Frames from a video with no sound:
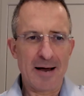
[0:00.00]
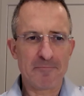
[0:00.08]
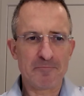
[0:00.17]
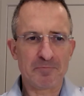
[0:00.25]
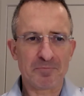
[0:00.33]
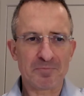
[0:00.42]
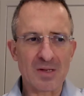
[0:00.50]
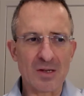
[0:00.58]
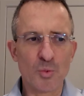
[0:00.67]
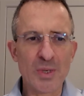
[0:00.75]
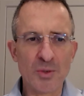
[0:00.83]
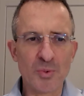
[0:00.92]
Um,
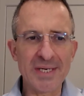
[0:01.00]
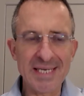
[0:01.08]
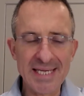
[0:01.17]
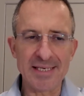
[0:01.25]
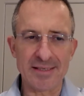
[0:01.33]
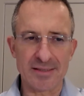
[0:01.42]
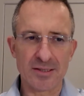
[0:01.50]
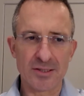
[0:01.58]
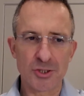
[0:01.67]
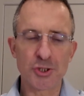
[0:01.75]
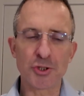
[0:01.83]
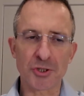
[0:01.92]
we, we need
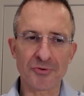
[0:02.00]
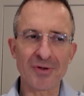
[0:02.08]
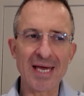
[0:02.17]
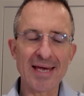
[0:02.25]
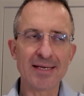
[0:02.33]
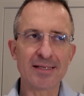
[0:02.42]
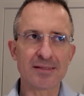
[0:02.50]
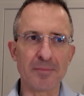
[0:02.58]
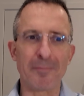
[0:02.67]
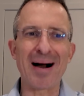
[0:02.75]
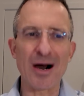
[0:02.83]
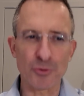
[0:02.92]
to
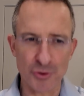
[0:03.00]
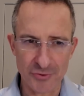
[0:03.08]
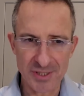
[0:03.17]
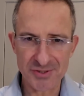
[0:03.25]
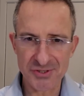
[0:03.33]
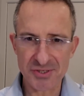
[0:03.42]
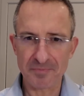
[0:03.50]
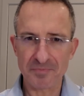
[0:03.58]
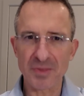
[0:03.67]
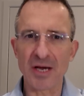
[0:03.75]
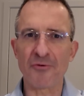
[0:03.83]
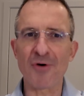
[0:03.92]
create boundaries
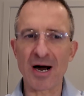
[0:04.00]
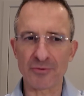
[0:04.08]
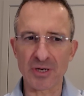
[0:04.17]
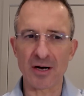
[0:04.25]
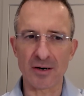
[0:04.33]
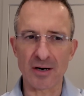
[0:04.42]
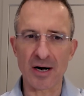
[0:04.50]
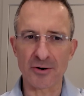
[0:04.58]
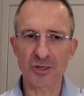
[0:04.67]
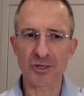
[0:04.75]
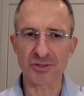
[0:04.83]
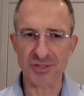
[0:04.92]
around our,
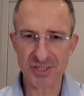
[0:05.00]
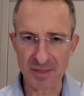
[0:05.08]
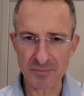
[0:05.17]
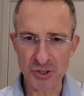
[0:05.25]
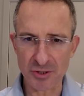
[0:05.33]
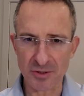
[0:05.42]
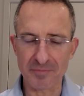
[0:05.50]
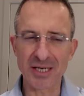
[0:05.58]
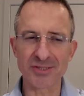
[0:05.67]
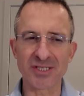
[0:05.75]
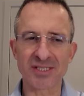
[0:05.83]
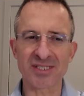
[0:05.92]
our consumption
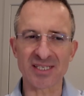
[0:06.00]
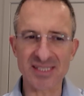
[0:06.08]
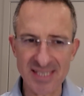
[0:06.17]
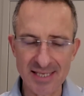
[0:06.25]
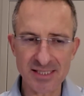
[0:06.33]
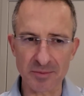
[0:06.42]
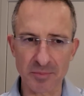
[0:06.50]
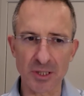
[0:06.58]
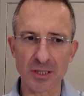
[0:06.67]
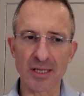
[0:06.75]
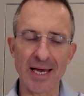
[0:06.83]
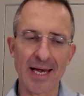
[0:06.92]
because it's
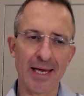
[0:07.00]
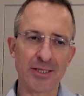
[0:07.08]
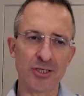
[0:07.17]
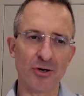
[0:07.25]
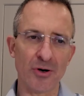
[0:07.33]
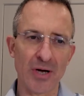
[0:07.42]
accessible and you